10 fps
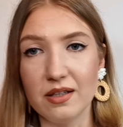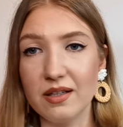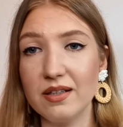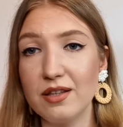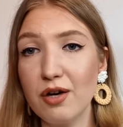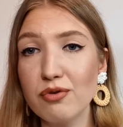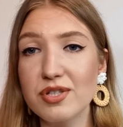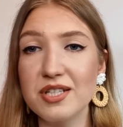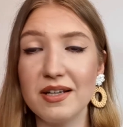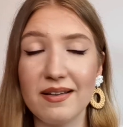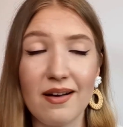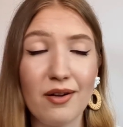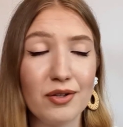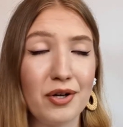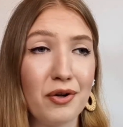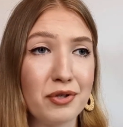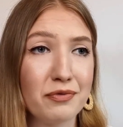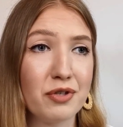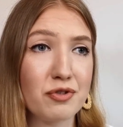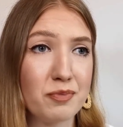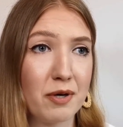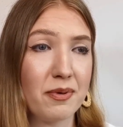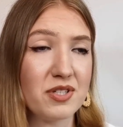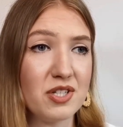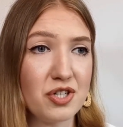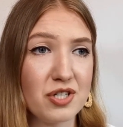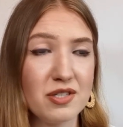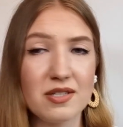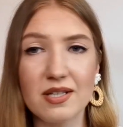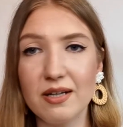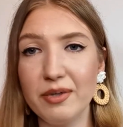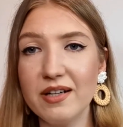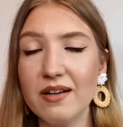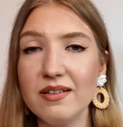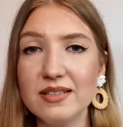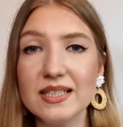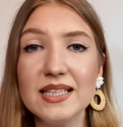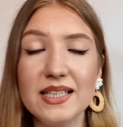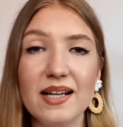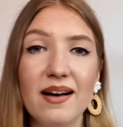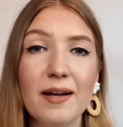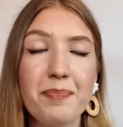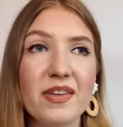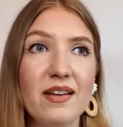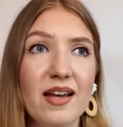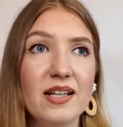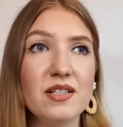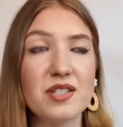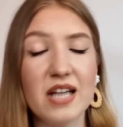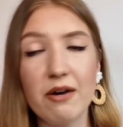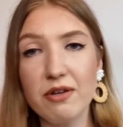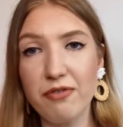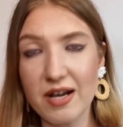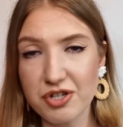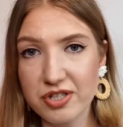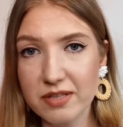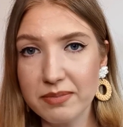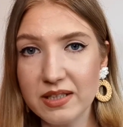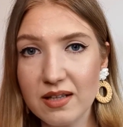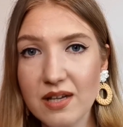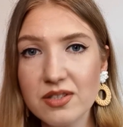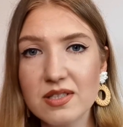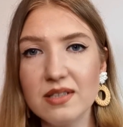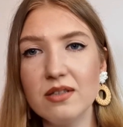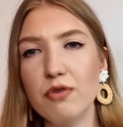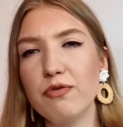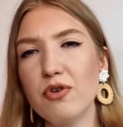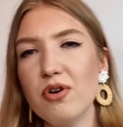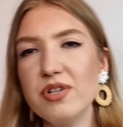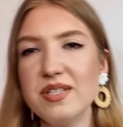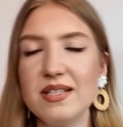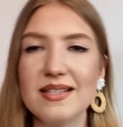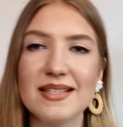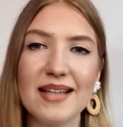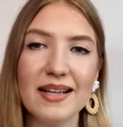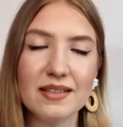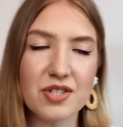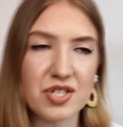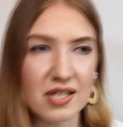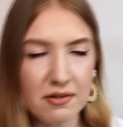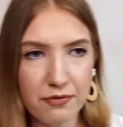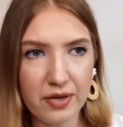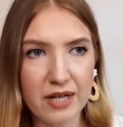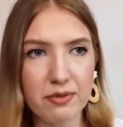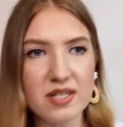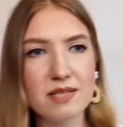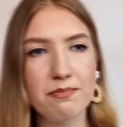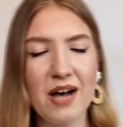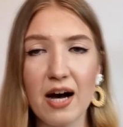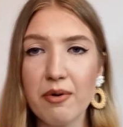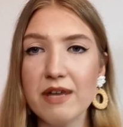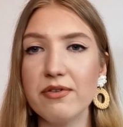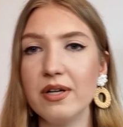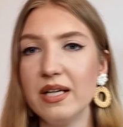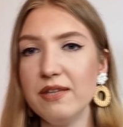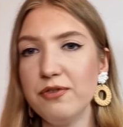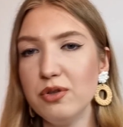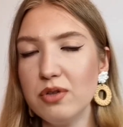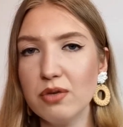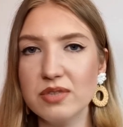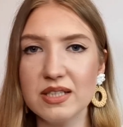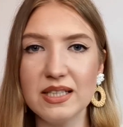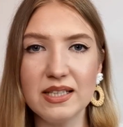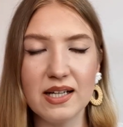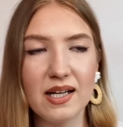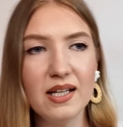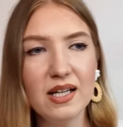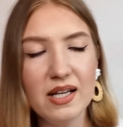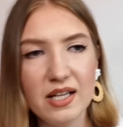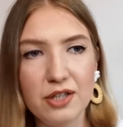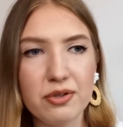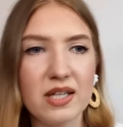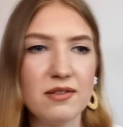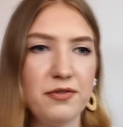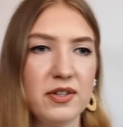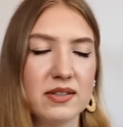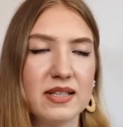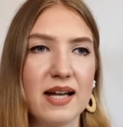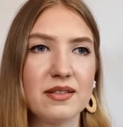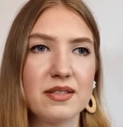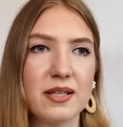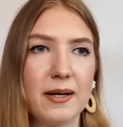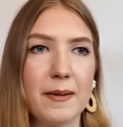all of those propositions regarding Delina, and it's Zara Fashionably London. Of course, it's not the same fragrance. However, if you know Delina, you can feel that